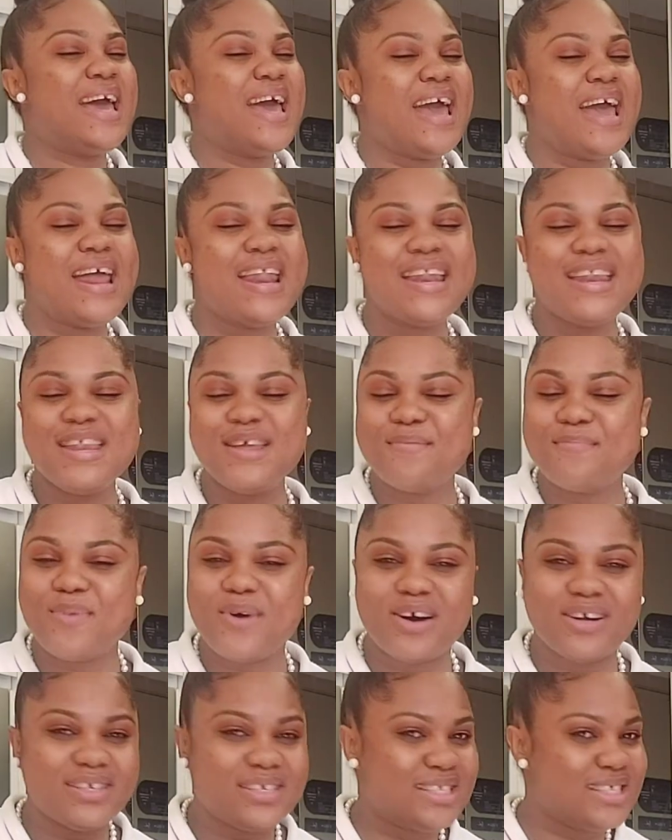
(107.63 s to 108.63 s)

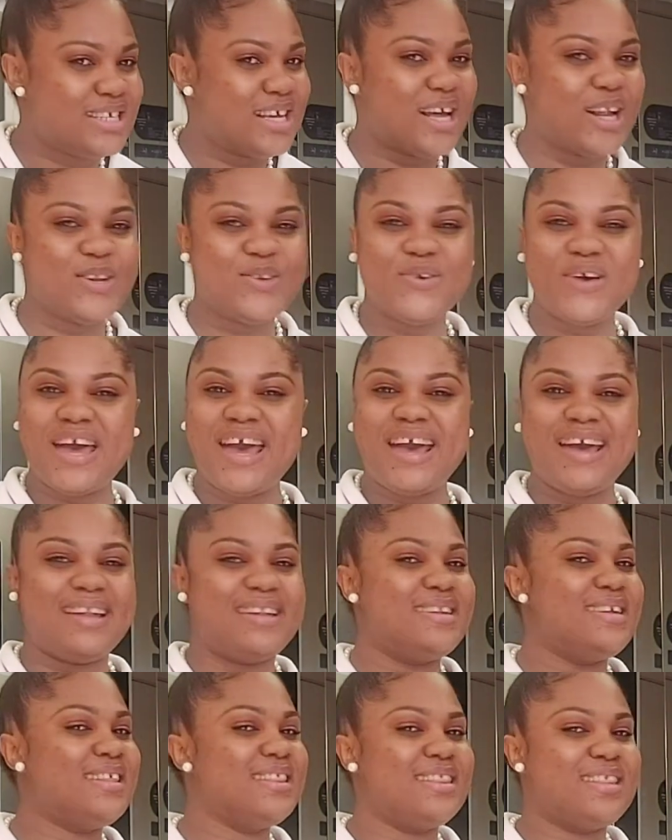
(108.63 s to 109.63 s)
anybody tell you
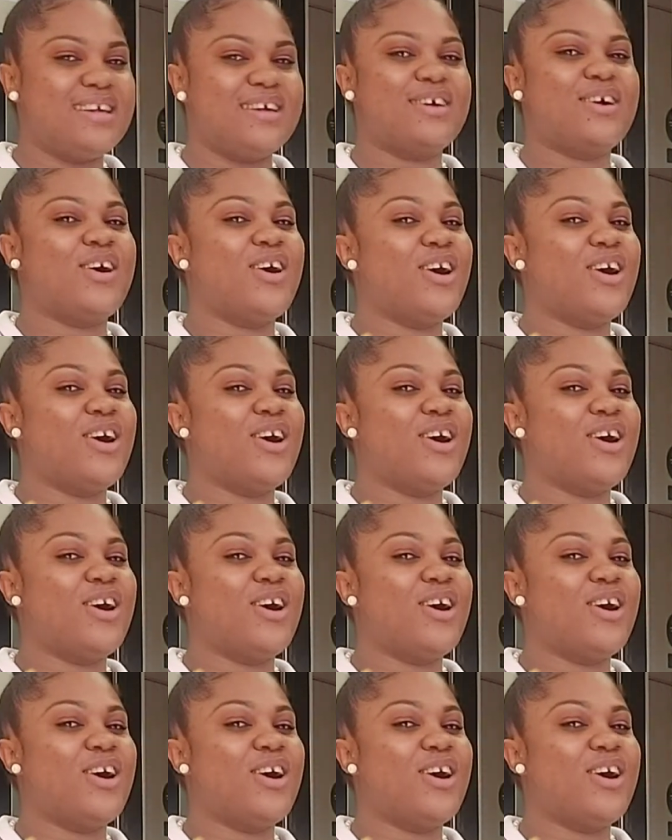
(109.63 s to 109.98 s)
anything